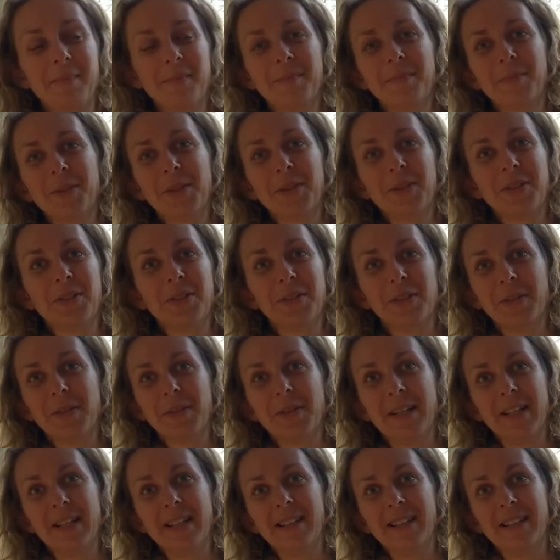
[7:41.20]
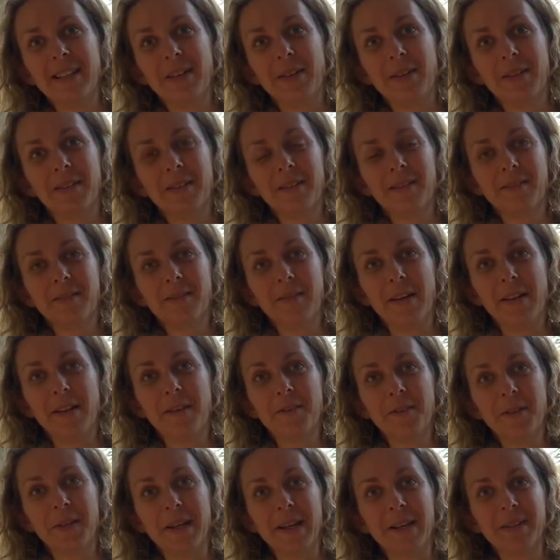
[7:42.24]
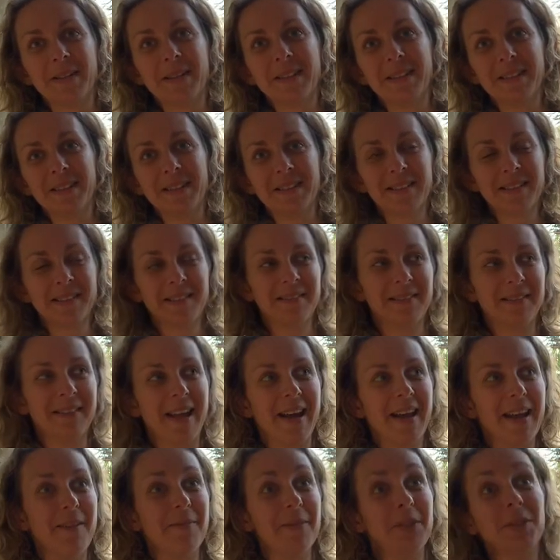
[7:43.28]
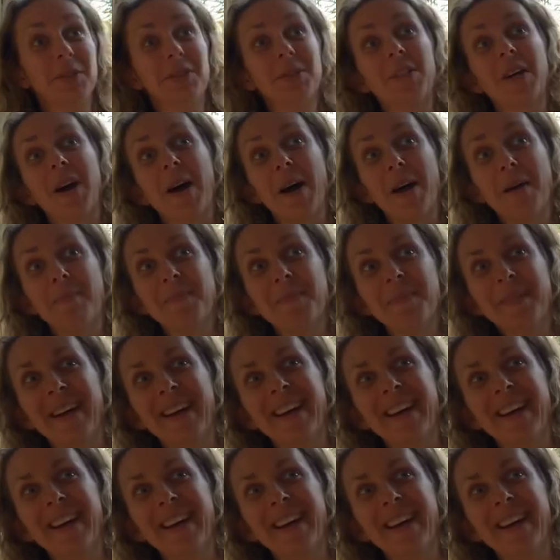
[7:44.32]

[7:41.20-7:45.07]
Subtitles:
put the screw in, you know, while everyone else is out having a good time.